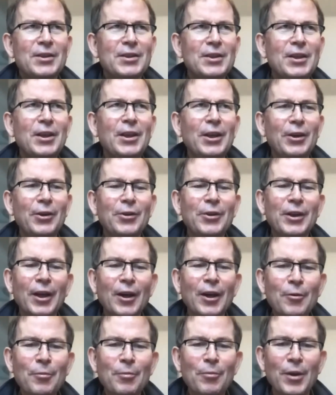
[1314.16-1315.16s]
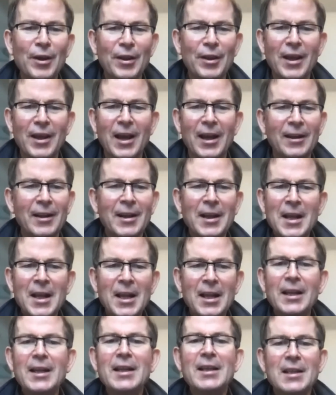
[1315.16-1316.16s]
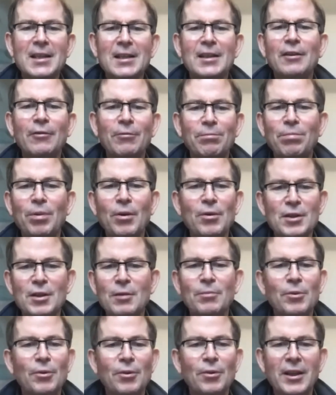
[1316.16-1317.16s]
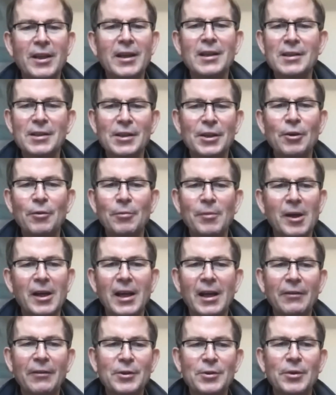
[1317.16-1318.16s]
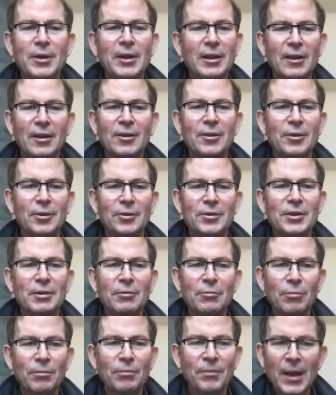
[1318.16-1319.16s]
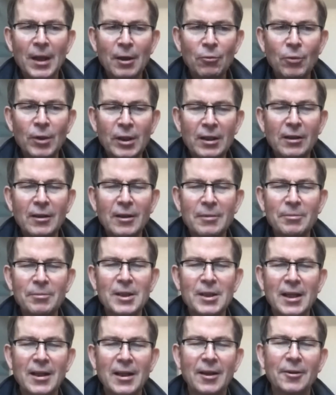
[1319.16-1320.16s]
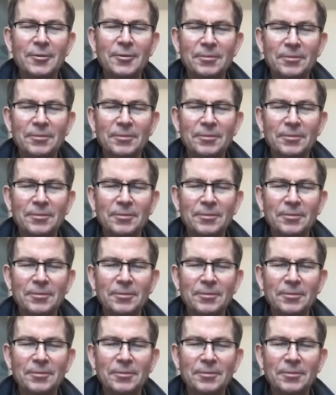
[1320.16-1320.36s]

you cope with that list of possible things that you might have to include to whittle them down?